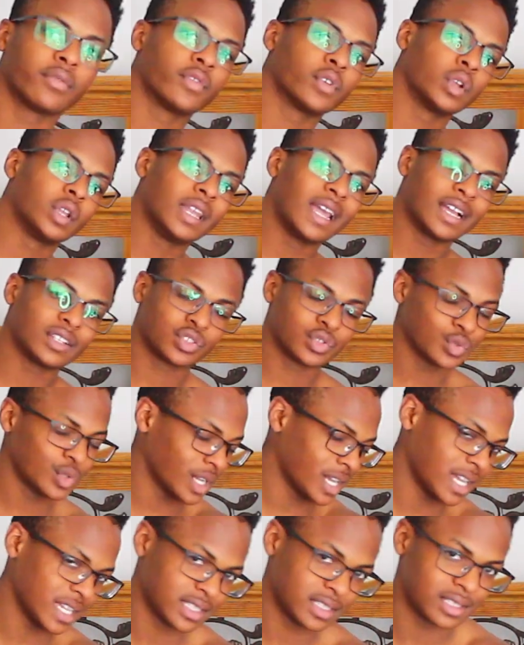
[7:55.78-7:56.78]
For natural
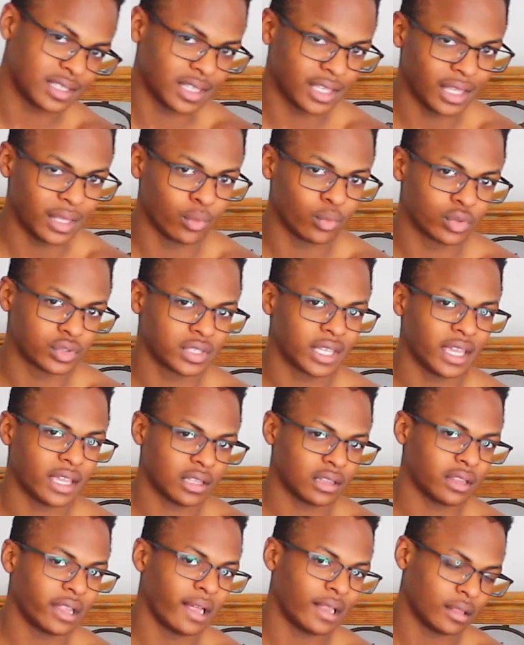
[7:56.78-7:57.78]
guys, it will take
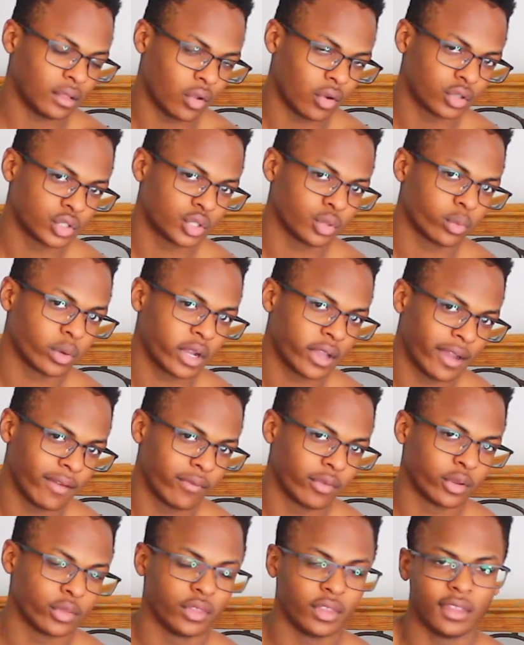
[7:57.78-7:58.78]
a lot longer to
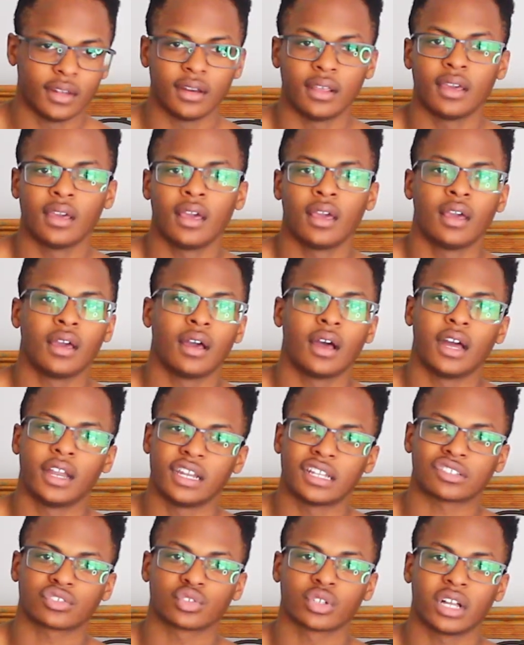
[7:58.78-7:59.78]
recover than a
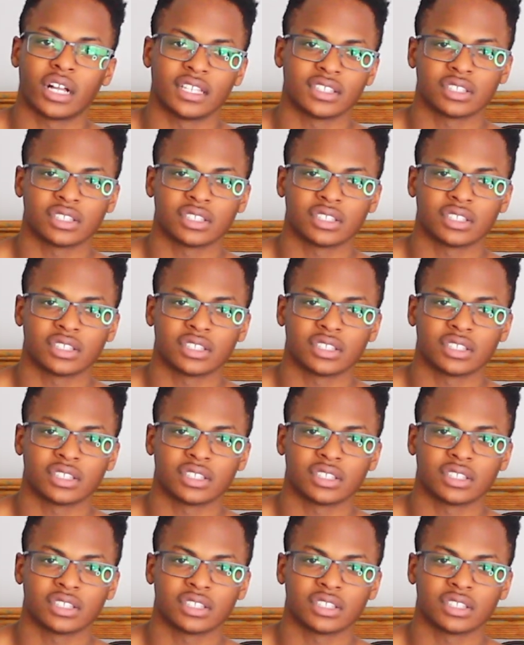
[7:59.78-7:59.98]
natural guy.